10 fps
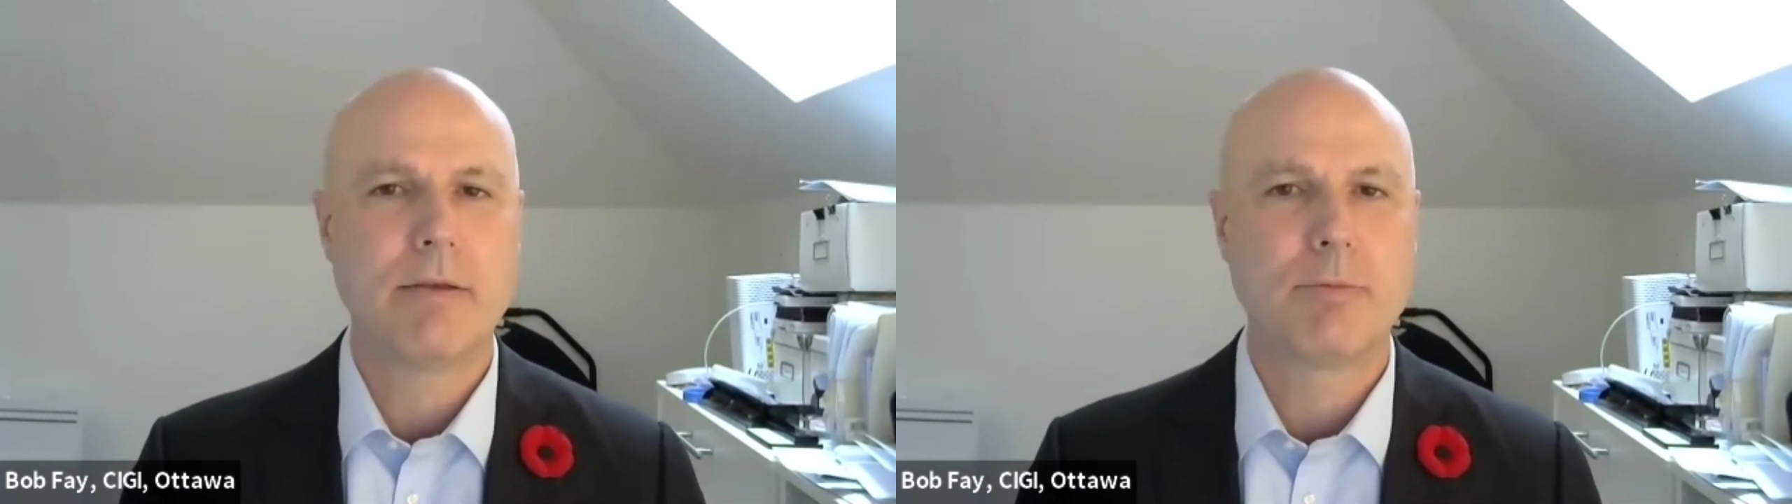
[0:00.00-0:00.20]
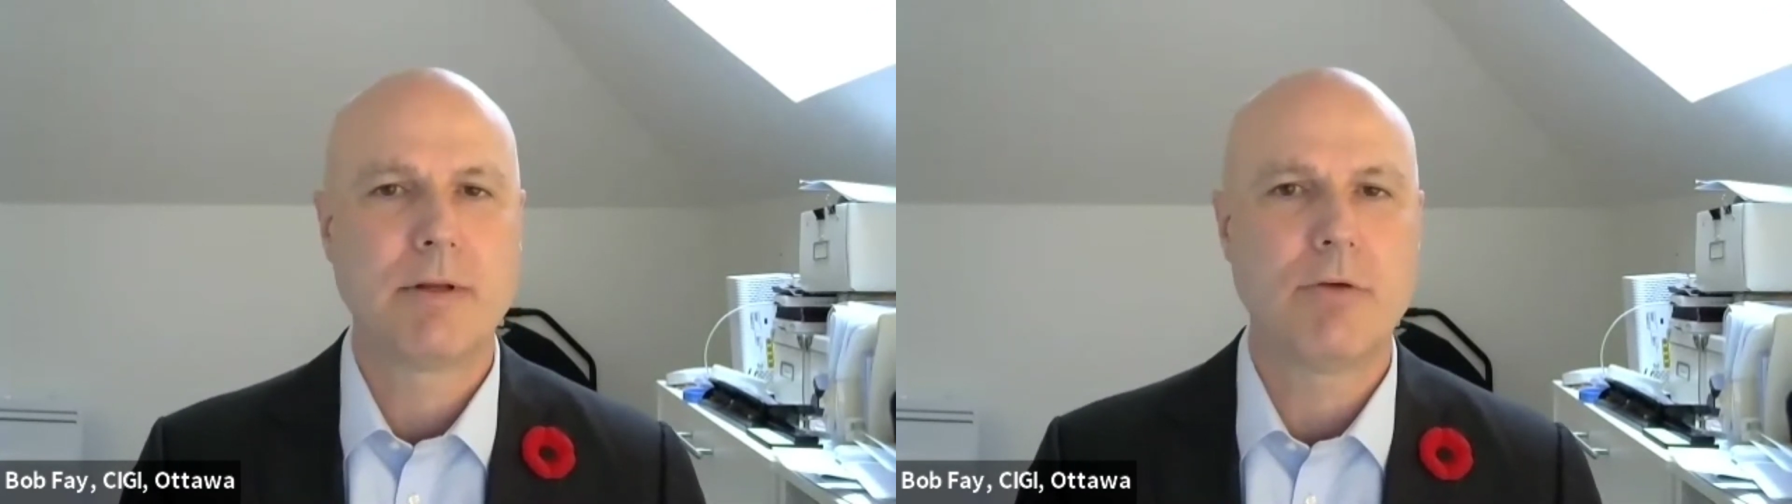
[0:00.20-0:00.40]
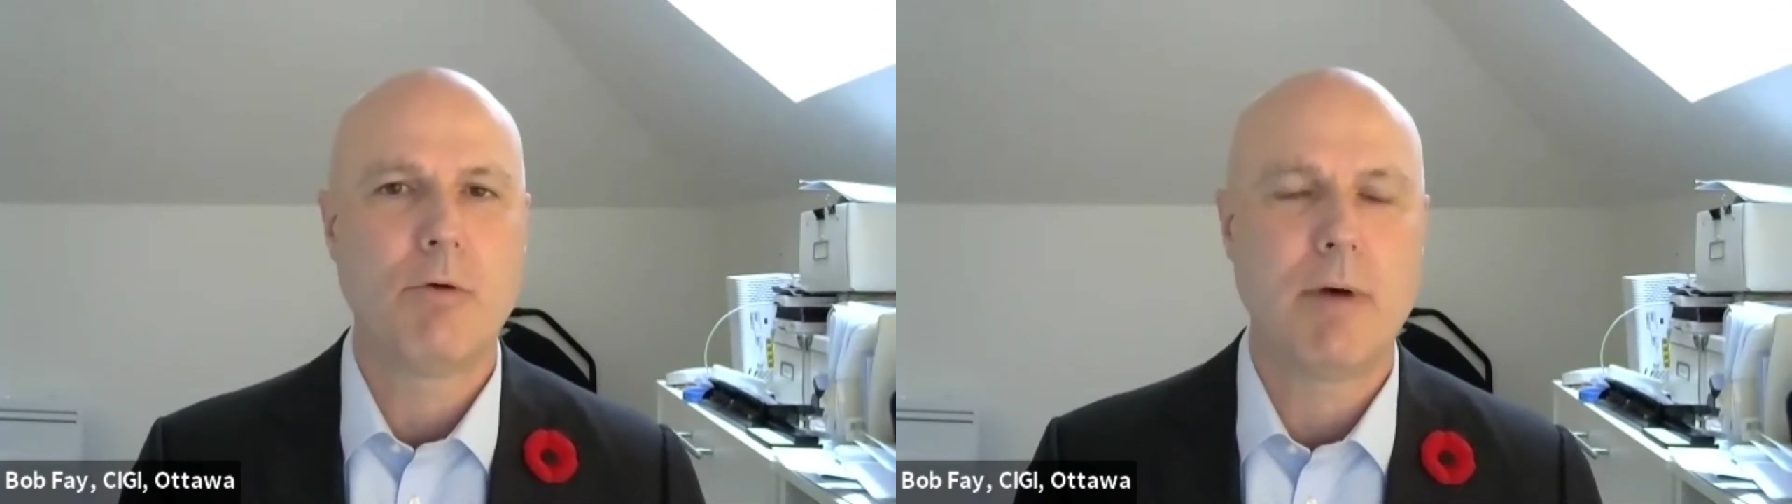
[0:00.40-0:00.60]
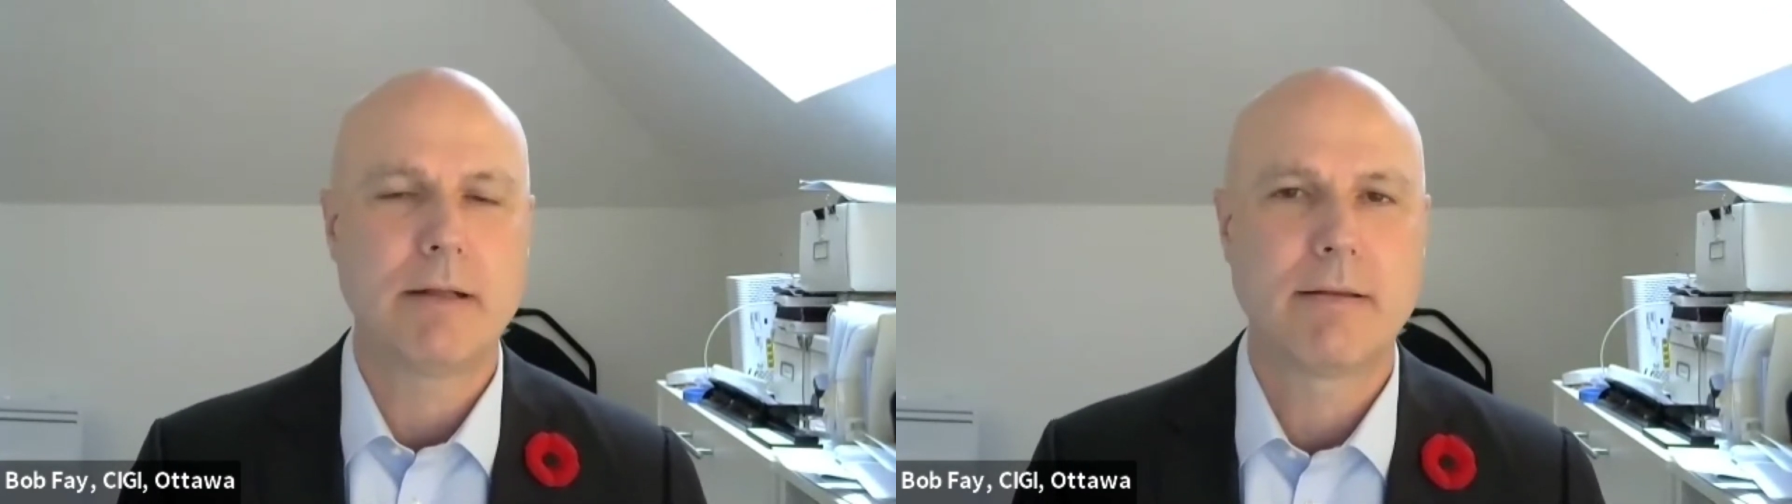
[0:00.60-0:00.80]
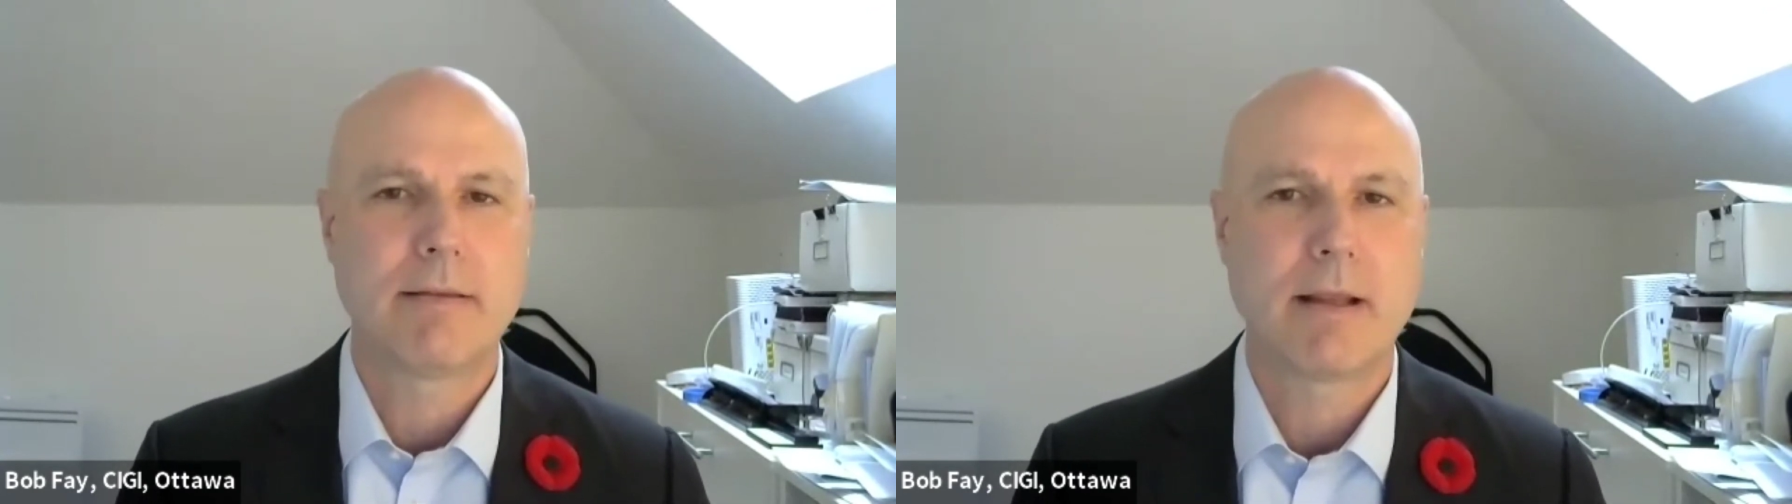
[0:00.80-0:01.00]
is we don't
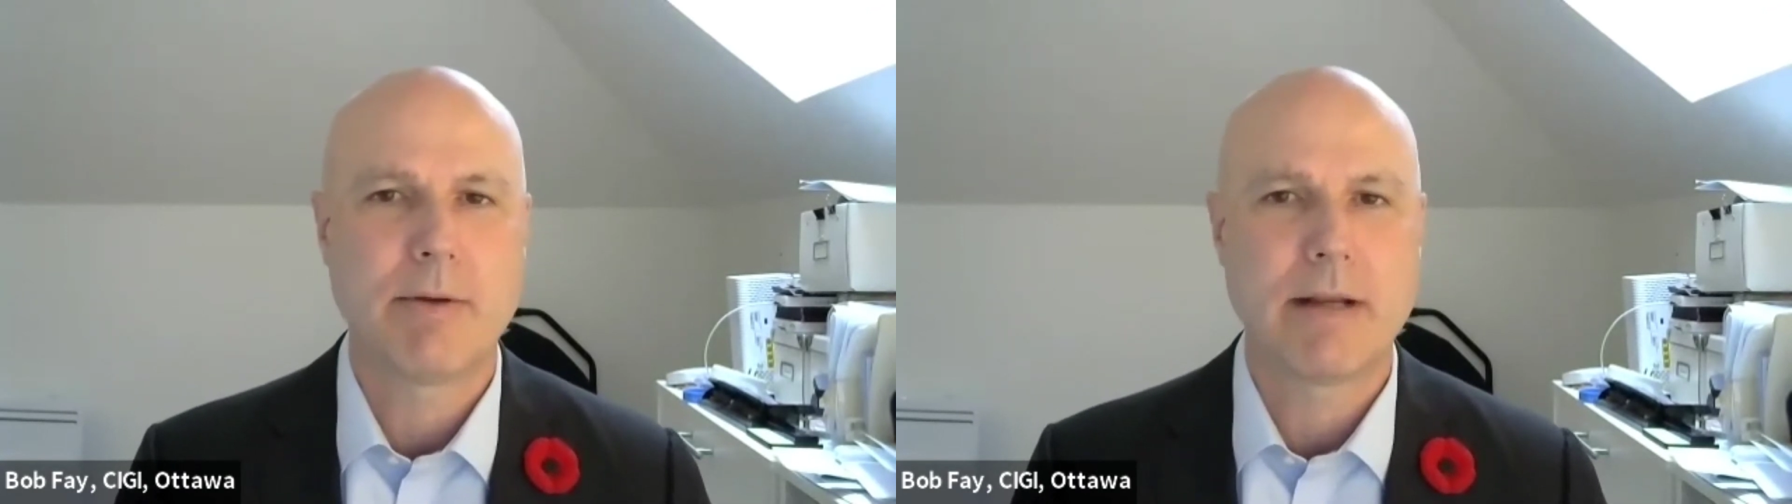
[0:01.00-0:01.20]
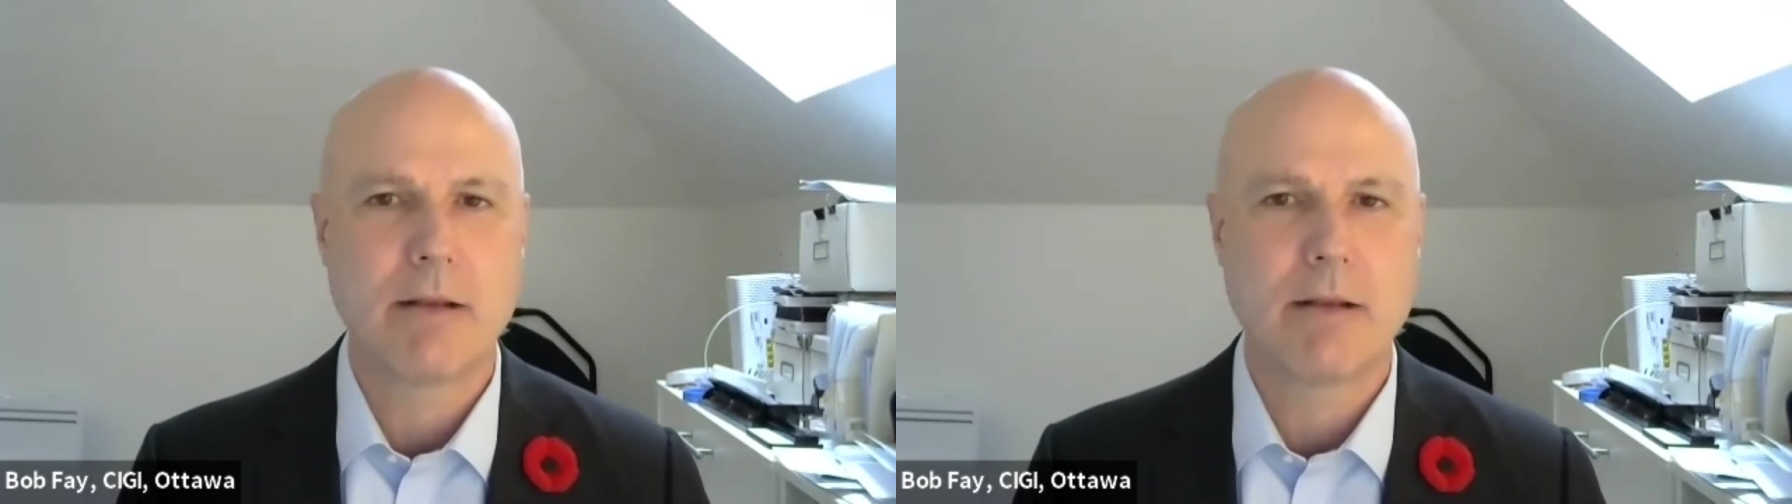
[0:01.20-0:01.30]
want to think about